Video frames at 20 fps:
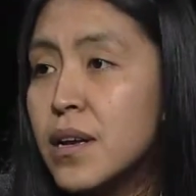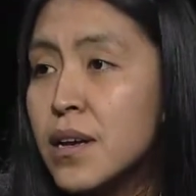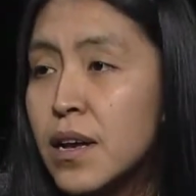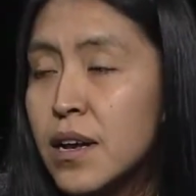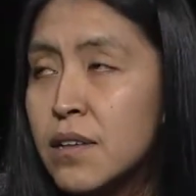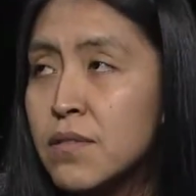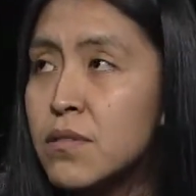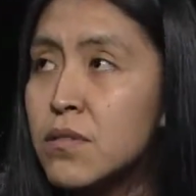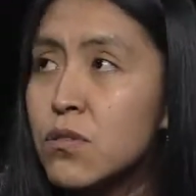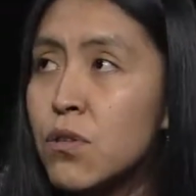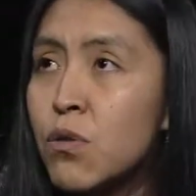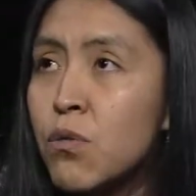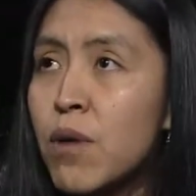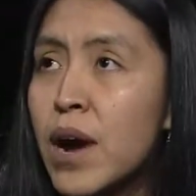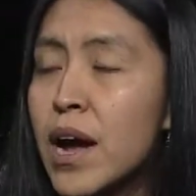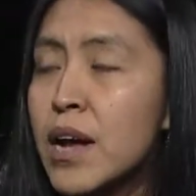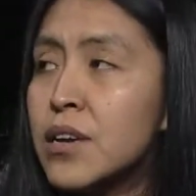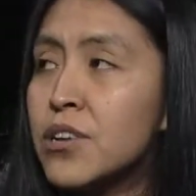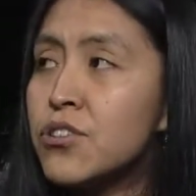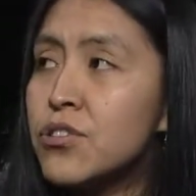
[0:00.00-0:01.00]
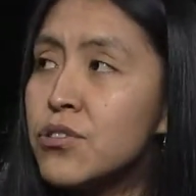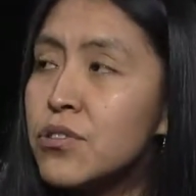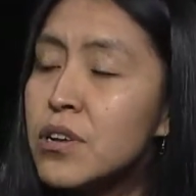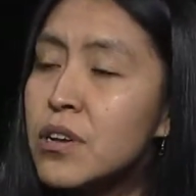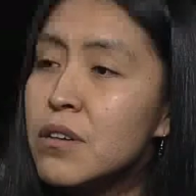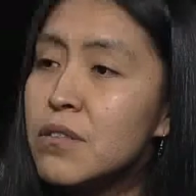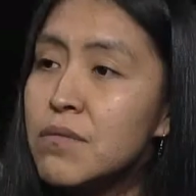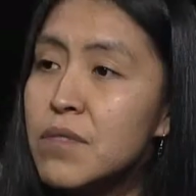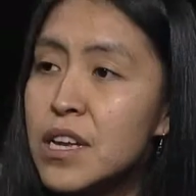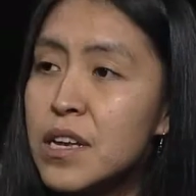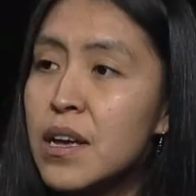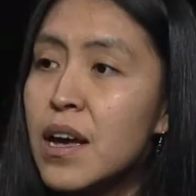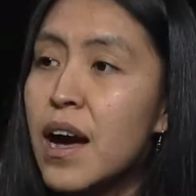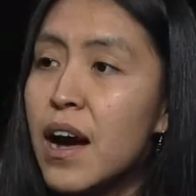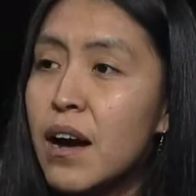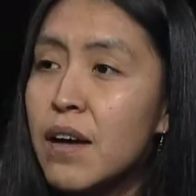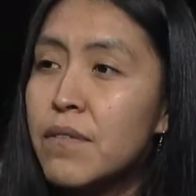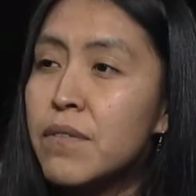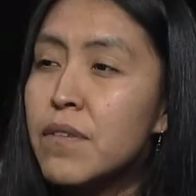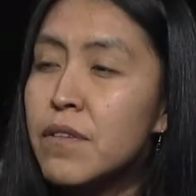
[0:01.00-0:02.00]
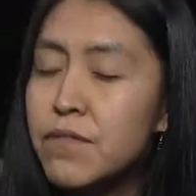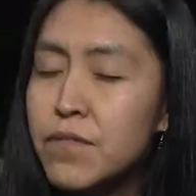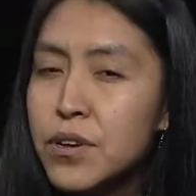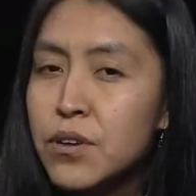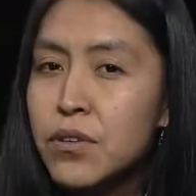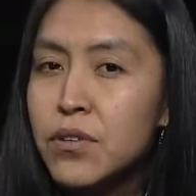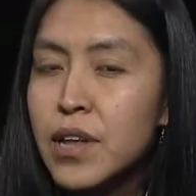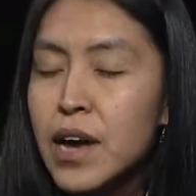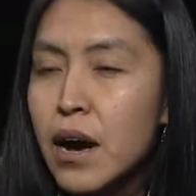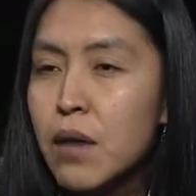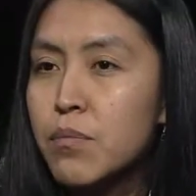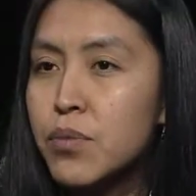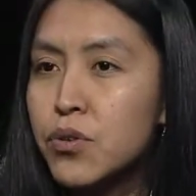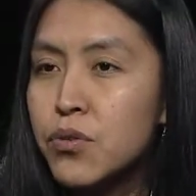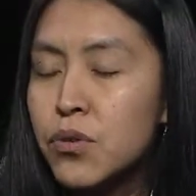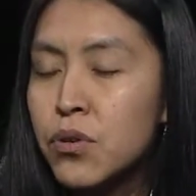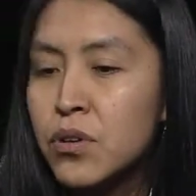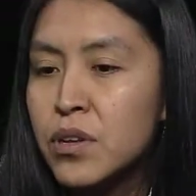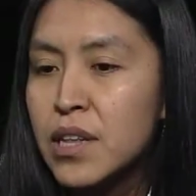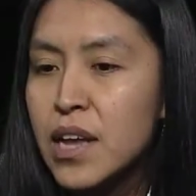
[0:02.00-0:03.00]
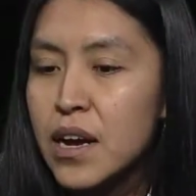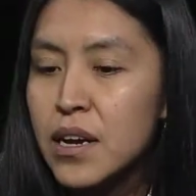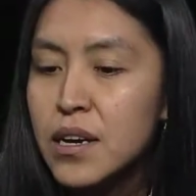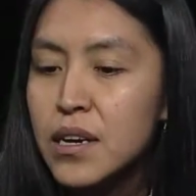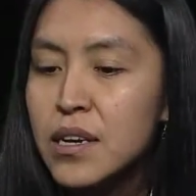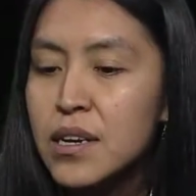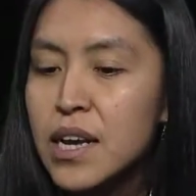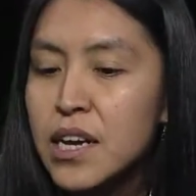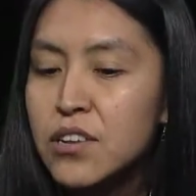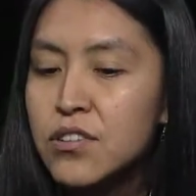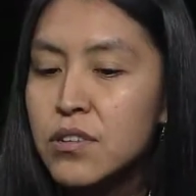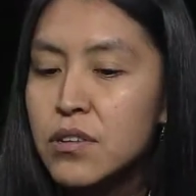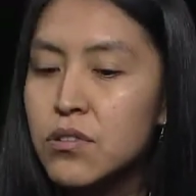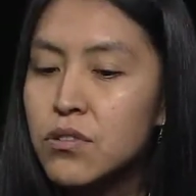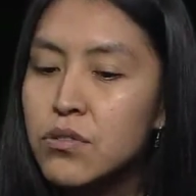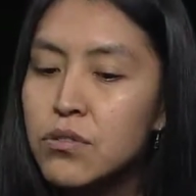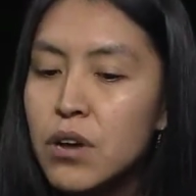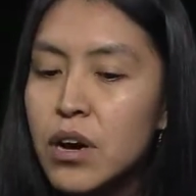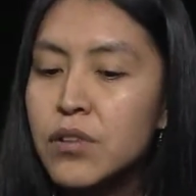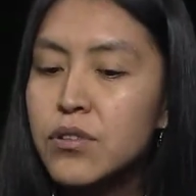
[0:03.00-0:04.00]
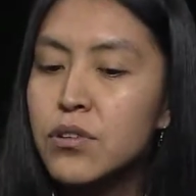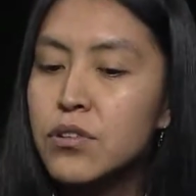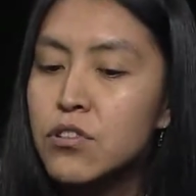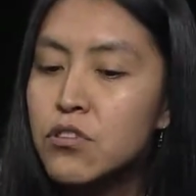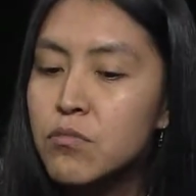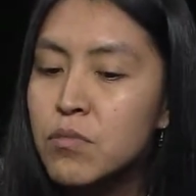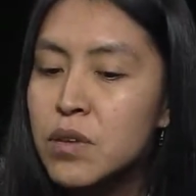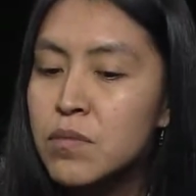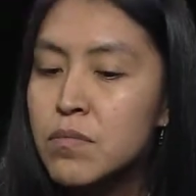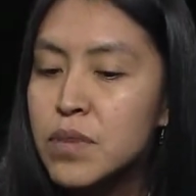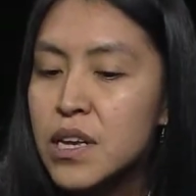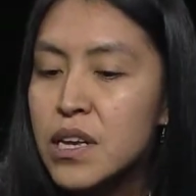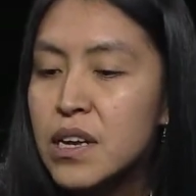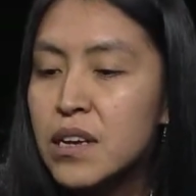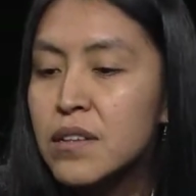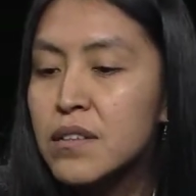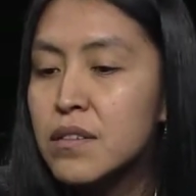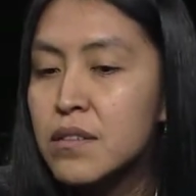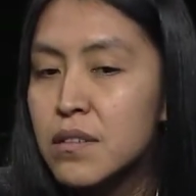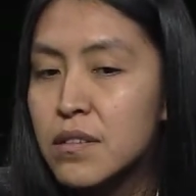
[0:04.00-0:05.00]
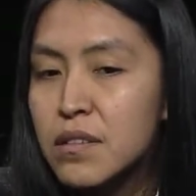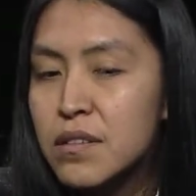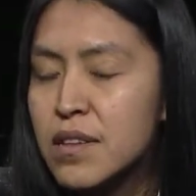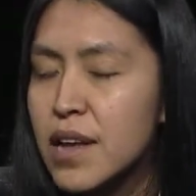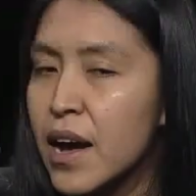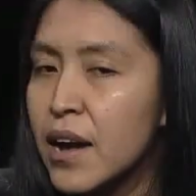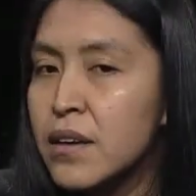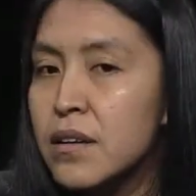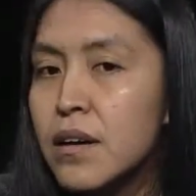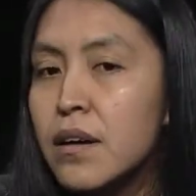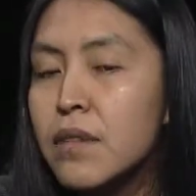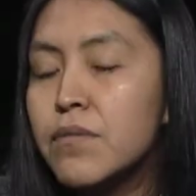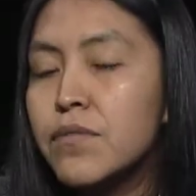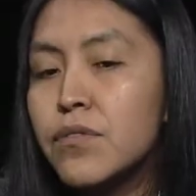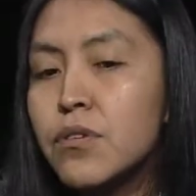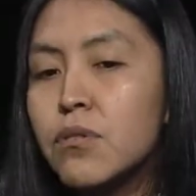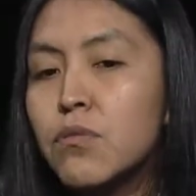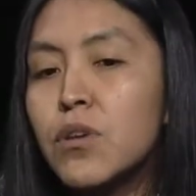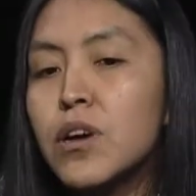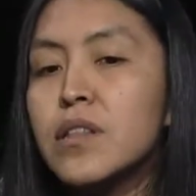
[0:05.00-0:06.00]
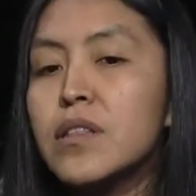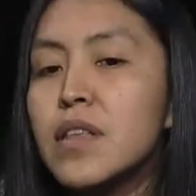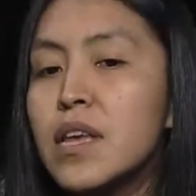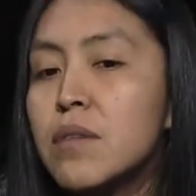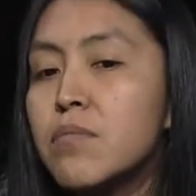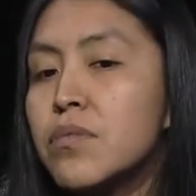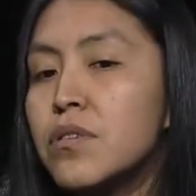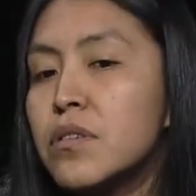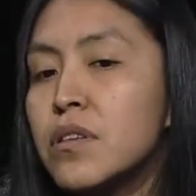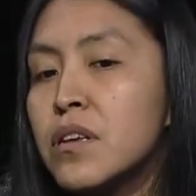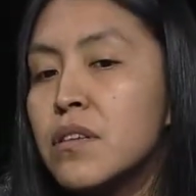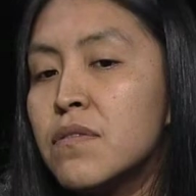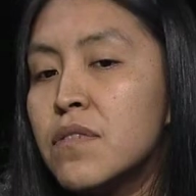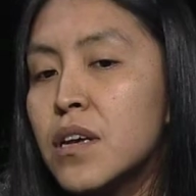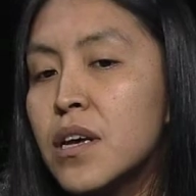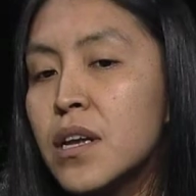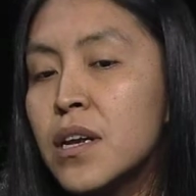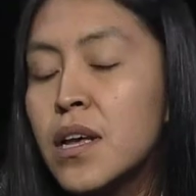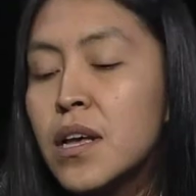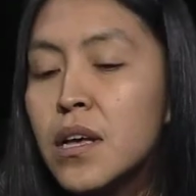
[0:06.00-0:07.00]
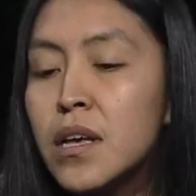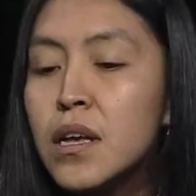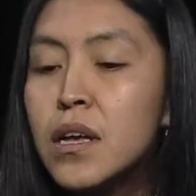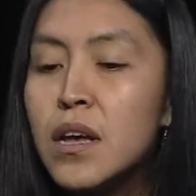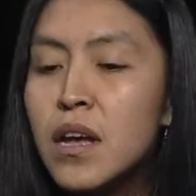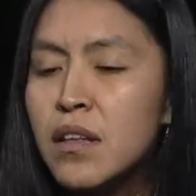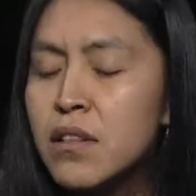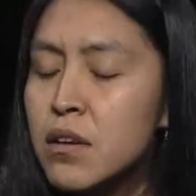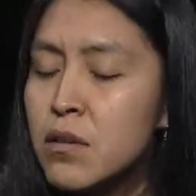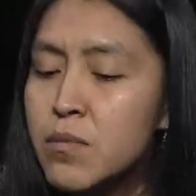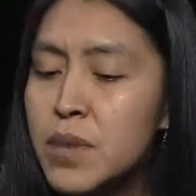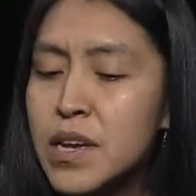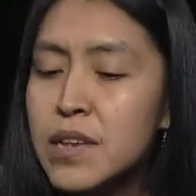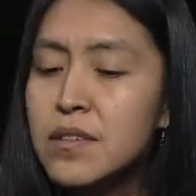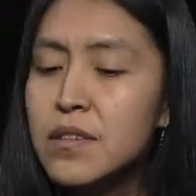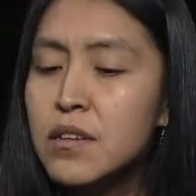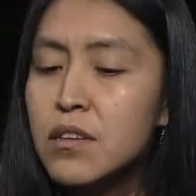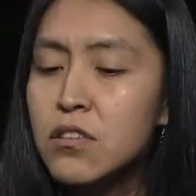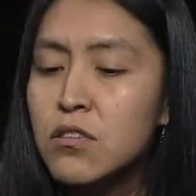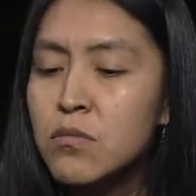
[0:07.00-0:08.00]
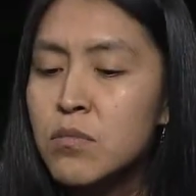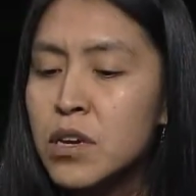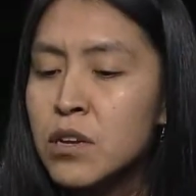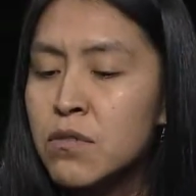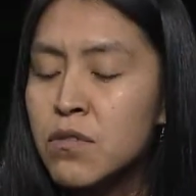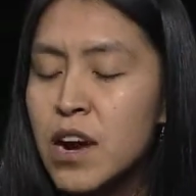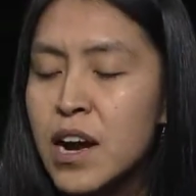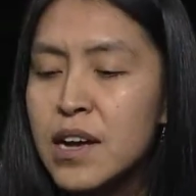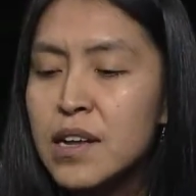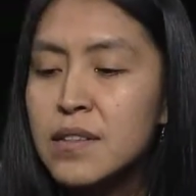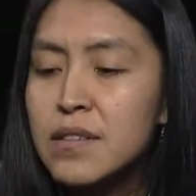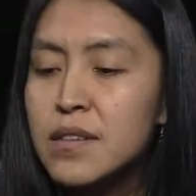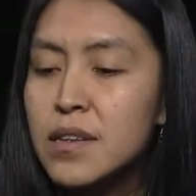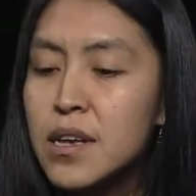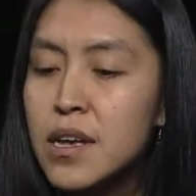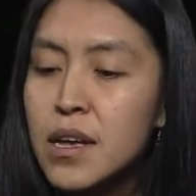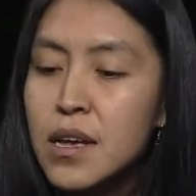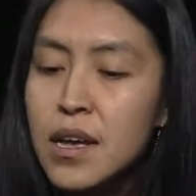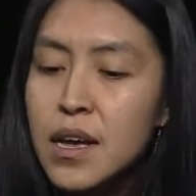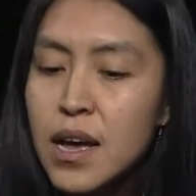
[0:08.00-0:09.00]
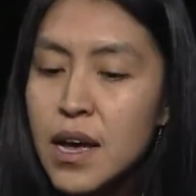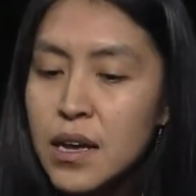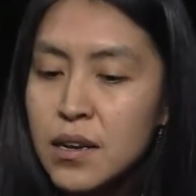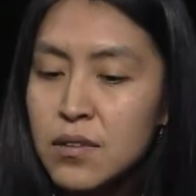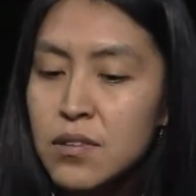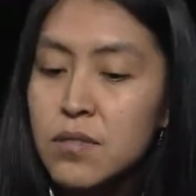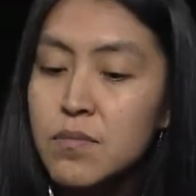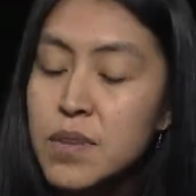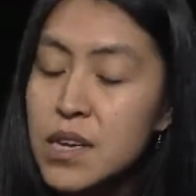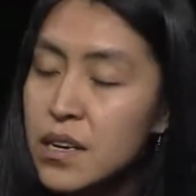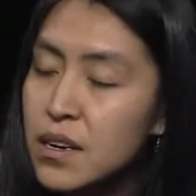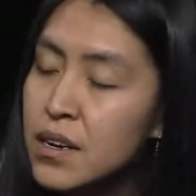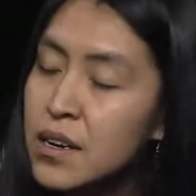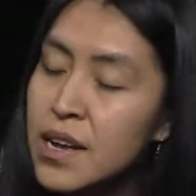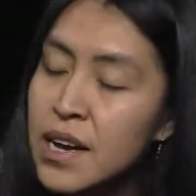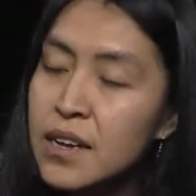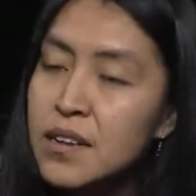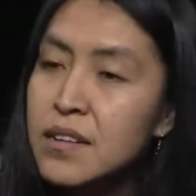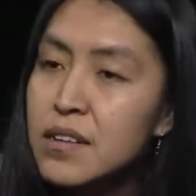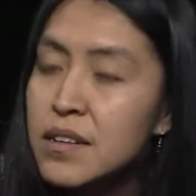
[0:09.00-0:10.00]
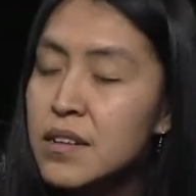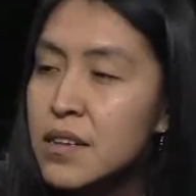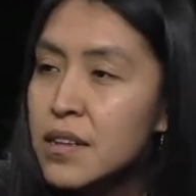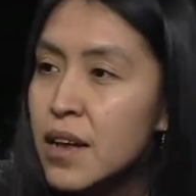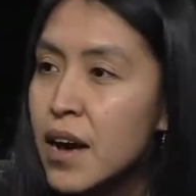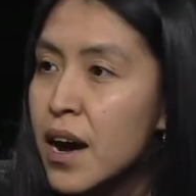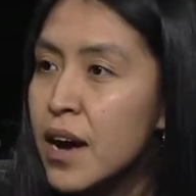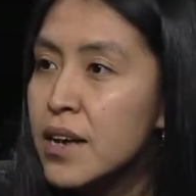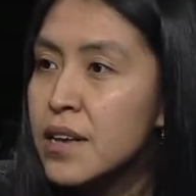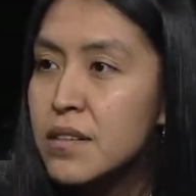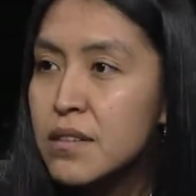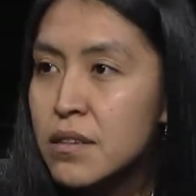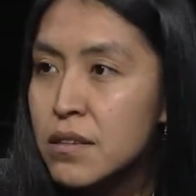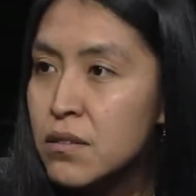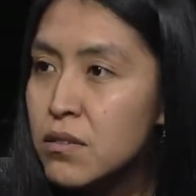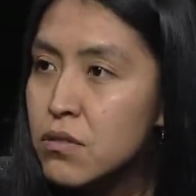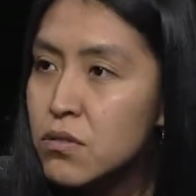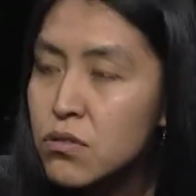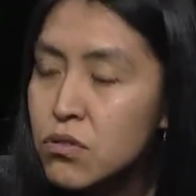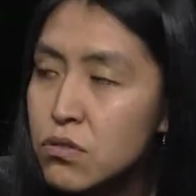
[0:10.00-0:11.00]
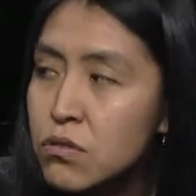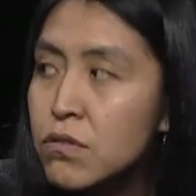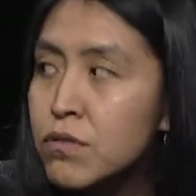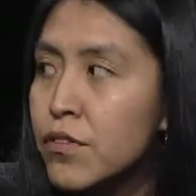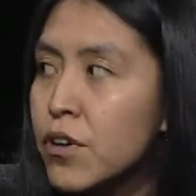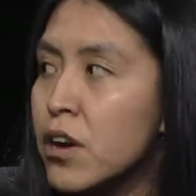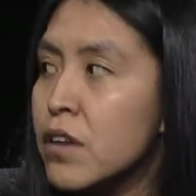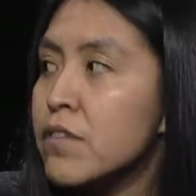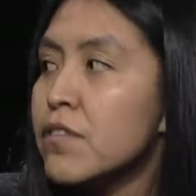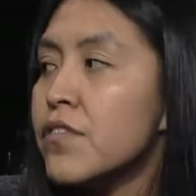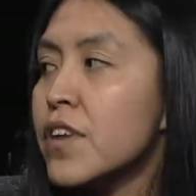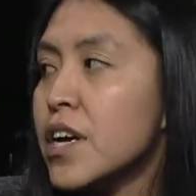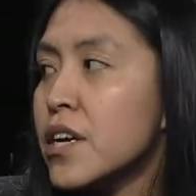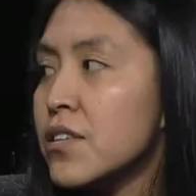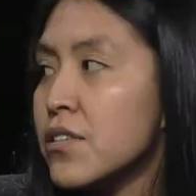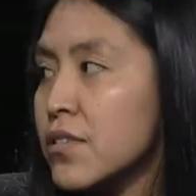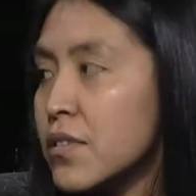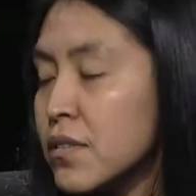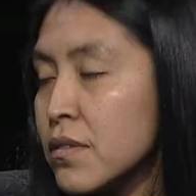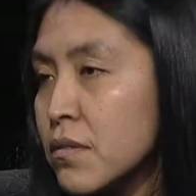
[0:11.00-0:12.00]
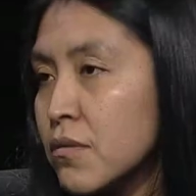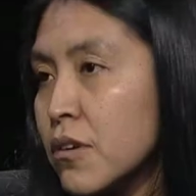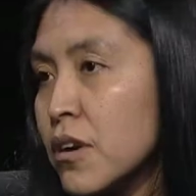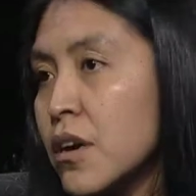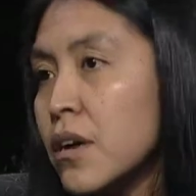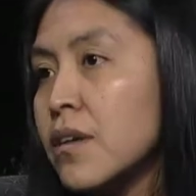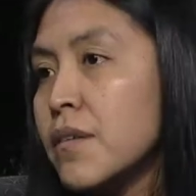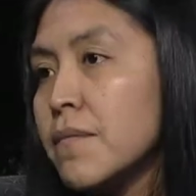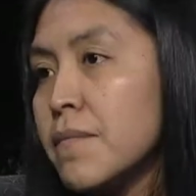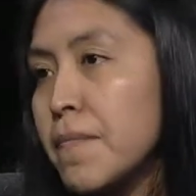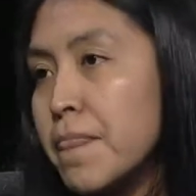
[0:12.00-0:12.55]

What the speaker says: And so why shouldn't we have feel that pull and that connection to other human beings to stand up for what they believe in and their basic human rights? And to be connected to that isn't too far-fetched as well.